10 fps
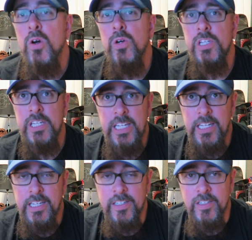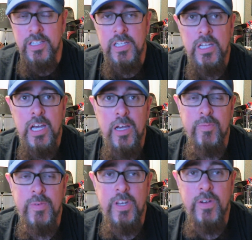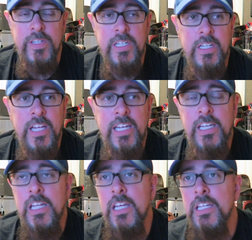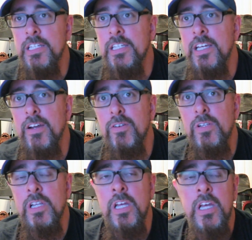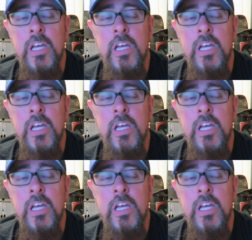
Who does Negan kill? Is it Glenn? Is it Daryl?